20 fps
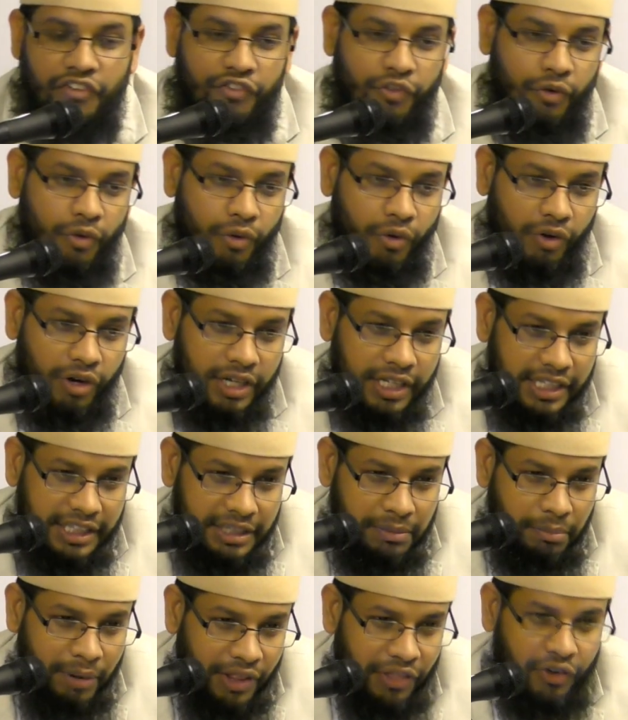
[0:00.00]
for
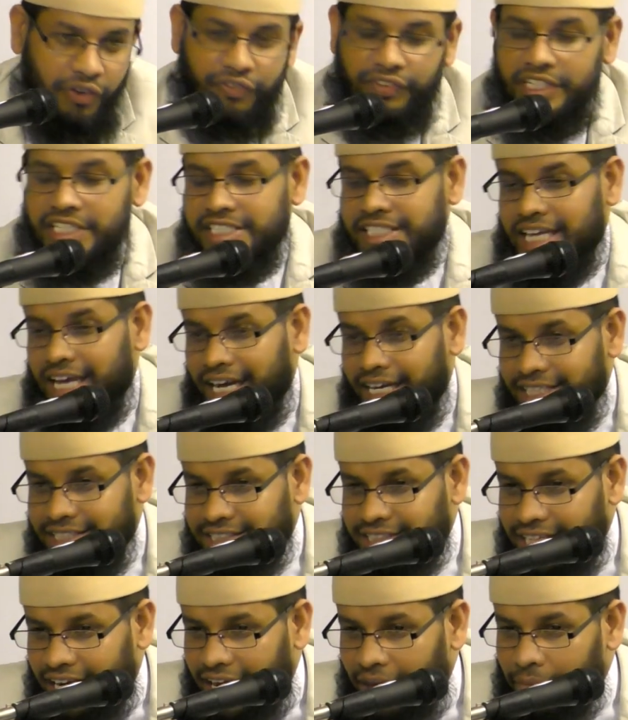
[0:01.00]
the mother of Isa alayhi
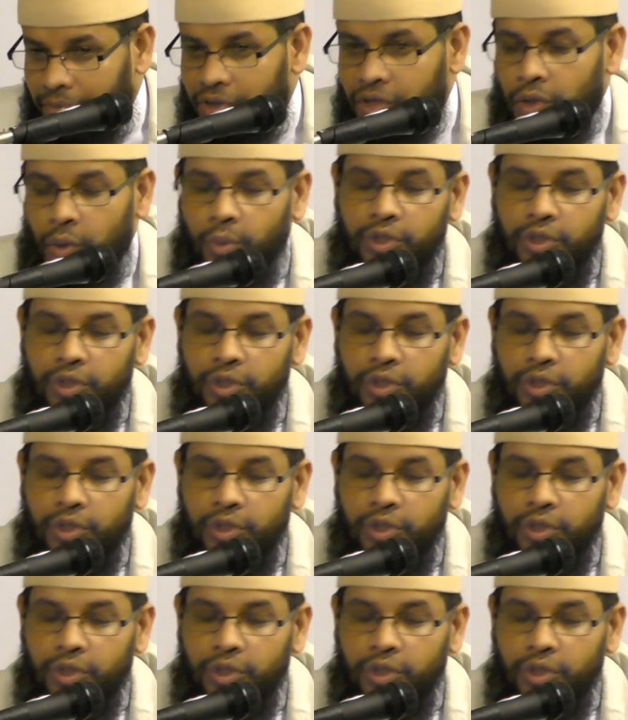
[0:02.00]
salam,